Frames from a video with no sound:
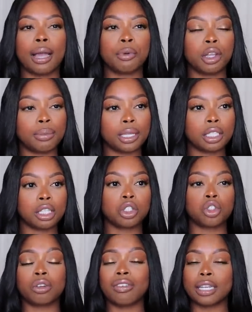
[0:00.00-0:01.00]
I'm gonna be
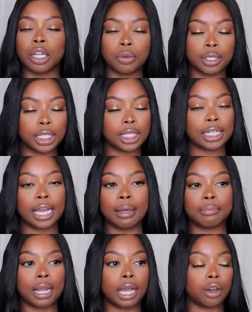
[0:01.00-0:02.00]
intentional. If I don't need it,
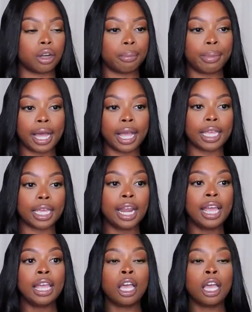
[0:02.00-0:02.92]
I'm not gonna buy it.